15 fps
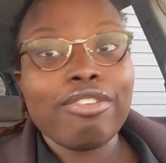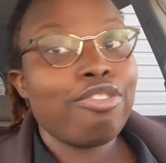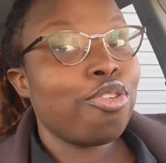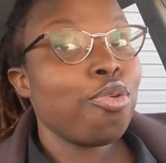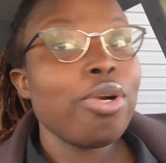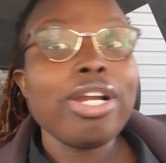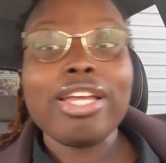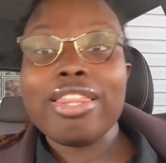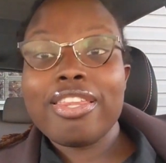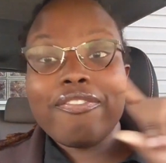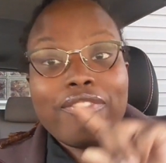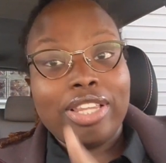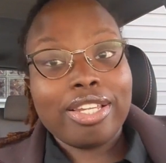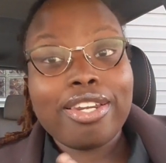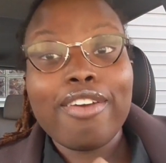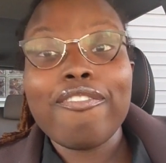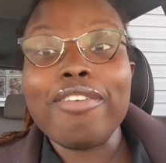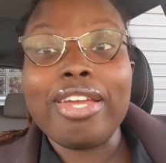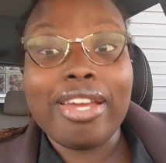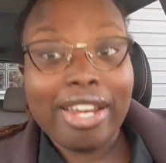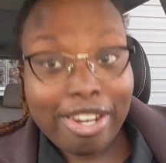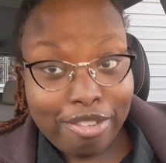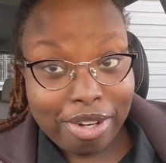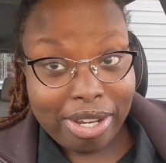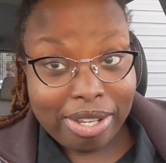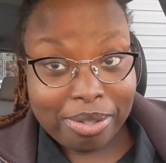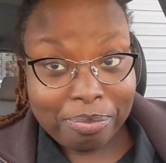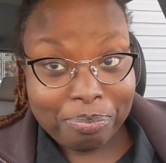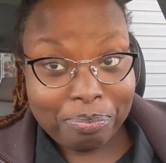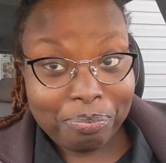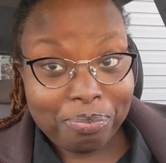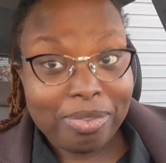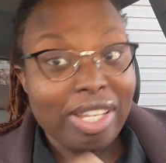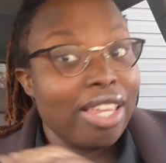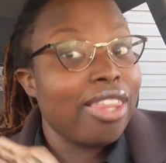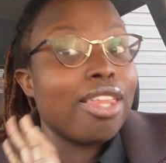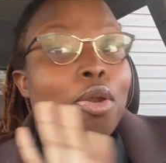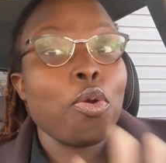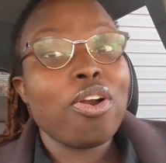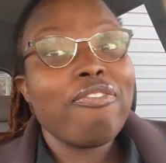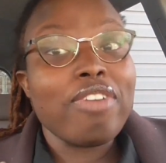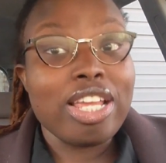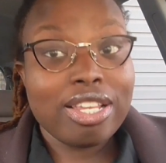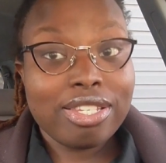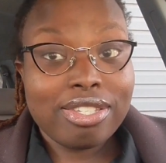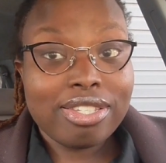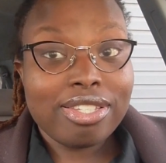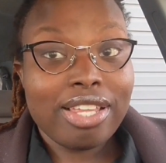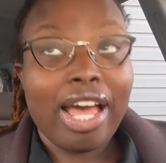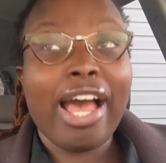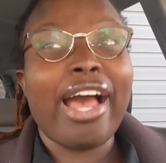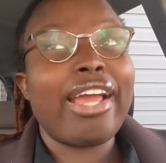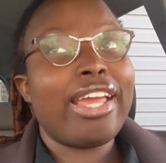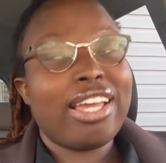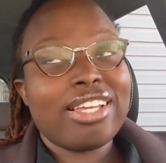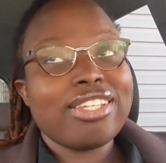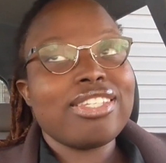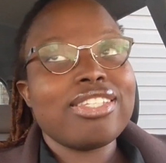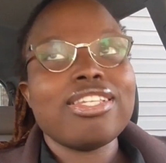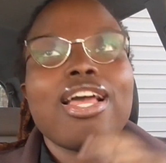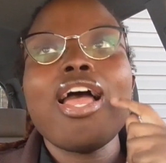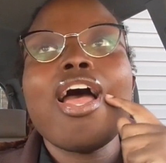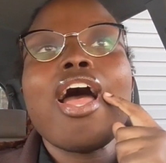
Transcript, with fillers: If you are in the Philadelphia area, the Northeast, I guess,